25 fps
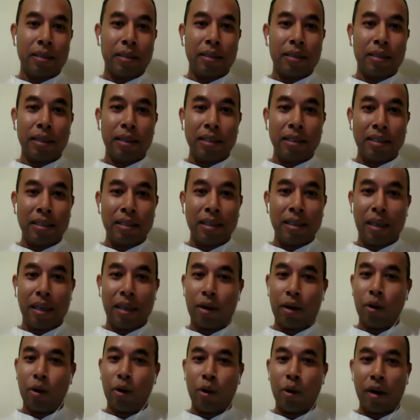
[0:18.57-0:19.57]
Stacy
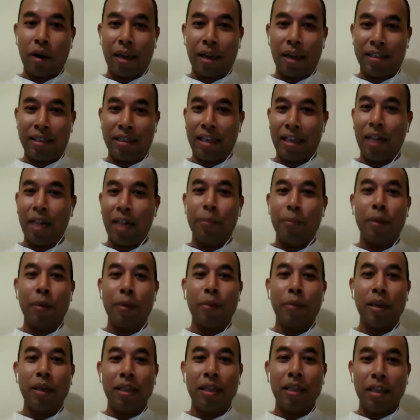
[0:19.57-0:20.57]
and Rhonda, is helping
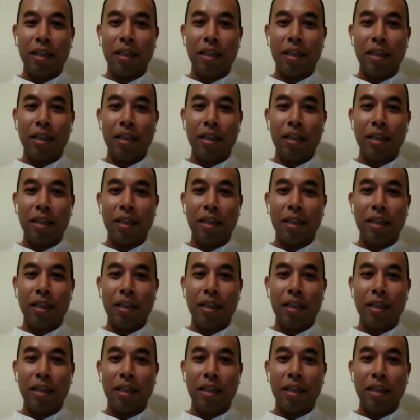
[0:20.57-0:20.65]
me